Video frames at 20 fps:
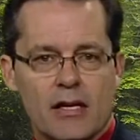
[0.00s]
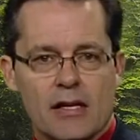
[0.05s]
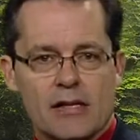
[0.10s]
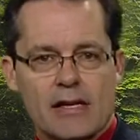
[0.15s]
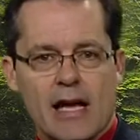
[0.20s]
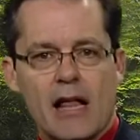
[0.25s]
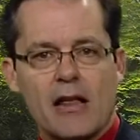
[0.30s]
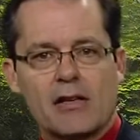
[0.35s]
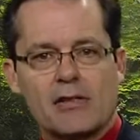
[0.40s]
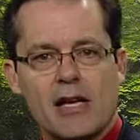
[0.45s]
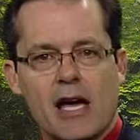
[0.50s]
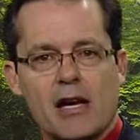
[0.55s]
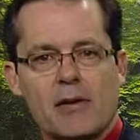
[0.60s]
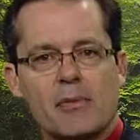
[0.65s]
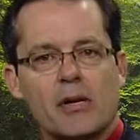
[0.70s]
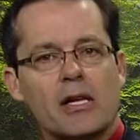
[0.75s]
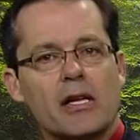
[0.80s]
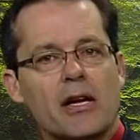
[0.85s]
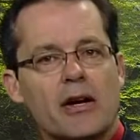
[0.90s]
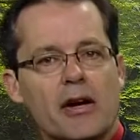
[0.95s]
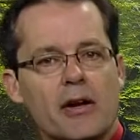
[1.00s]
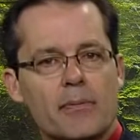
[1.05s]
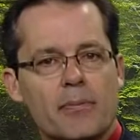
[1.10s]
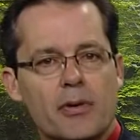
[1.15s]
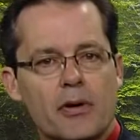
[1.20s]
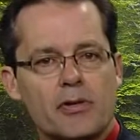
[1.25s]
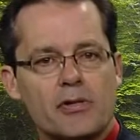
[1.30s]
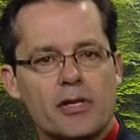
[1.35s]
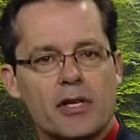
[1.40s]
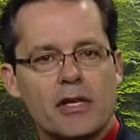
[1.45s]
As Alexander McLaren
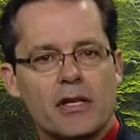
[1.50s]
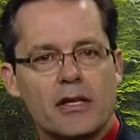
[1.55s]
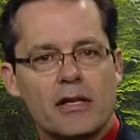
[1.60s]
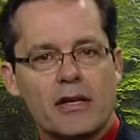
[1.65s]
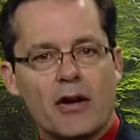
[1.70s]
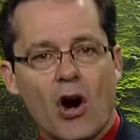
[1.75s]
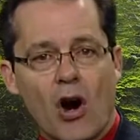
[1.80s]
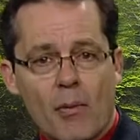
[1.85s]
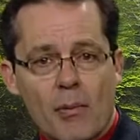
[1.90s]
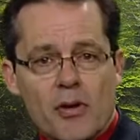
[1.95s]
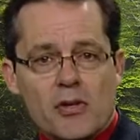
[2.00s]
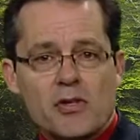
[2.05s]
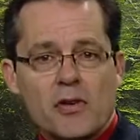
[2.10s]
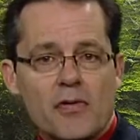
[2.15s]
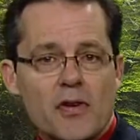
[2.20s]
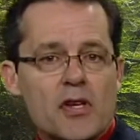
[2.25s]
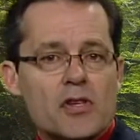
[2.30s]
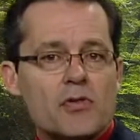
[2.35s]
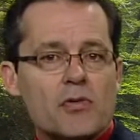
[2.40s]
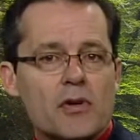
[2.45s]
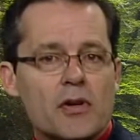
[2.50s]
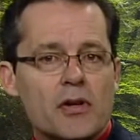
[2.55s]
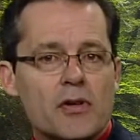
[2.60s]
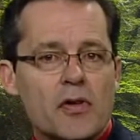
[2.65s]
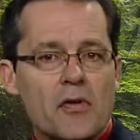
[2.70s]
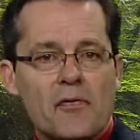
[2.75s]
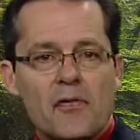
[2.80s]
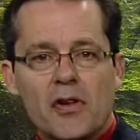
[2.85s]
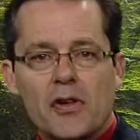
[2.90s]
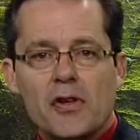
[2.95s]
puts it, the armies of Israel
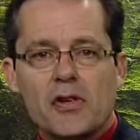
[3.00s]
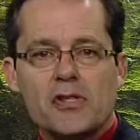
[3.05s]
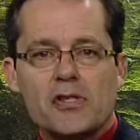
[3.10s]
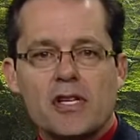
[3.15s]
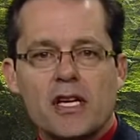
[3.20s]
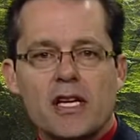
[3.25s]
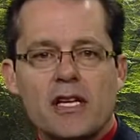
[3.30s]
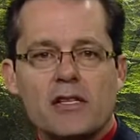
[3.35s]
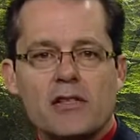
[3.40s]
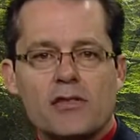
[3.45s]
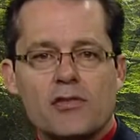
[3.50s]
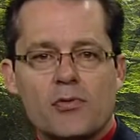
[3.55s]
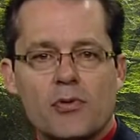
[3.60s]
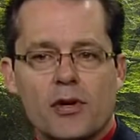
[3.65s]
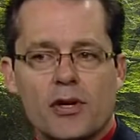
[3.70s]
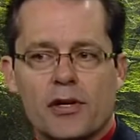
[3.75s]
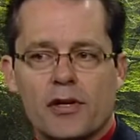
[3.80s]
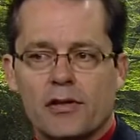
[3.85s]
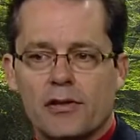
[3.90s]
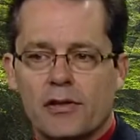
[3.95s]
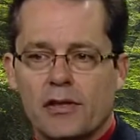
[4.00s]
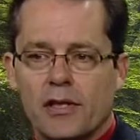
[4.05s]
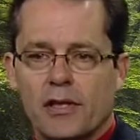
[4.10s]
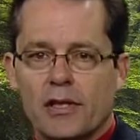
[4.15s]
and the Philistines were